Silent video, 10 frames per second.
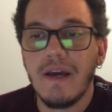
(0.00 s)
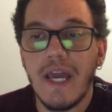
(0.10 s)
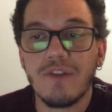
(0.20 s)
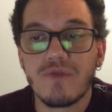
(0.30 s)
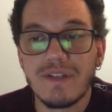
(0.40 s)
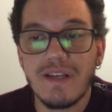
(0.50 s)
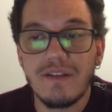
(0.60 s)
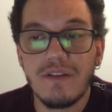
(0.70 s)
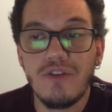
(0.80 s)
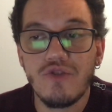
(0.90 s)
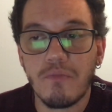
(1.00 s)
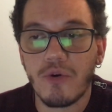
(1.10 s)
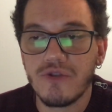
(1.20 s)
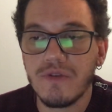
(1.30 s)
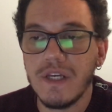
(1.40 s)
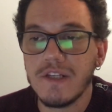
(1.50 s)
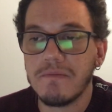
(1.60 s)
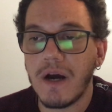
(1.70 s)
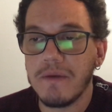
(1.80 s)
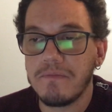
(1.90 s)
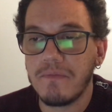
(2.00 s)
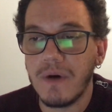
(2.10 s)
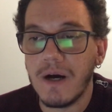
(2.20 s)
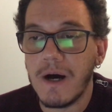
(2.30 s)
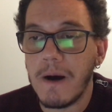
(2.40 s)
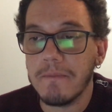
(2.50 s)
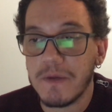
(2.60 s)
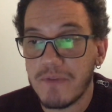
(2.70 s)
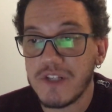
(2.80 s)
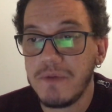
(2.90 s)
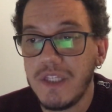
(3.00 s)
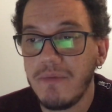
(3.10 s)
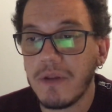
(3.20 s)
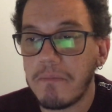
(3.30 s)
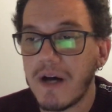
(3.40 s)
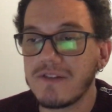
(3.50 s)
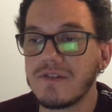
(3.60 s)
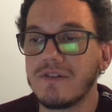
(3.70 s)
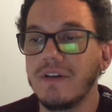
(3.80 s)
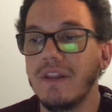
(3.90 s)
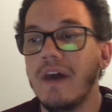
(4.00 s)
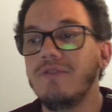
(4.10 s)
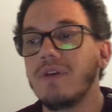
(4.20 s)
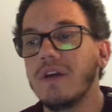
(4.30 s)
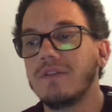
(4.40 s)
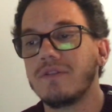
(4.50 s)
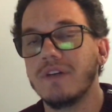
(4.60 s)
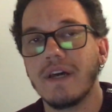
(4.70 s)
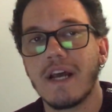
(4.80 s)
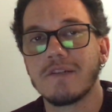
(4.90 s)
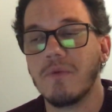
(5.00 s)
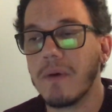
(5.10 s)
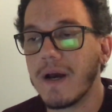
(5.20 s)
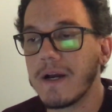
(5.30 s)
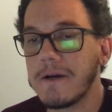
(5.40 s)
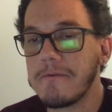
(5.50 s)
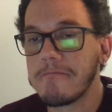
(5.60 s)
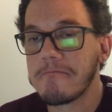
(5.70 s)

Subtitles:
and translated into Portuguese by the Presbyterian pastor and educator Erasmo Braga.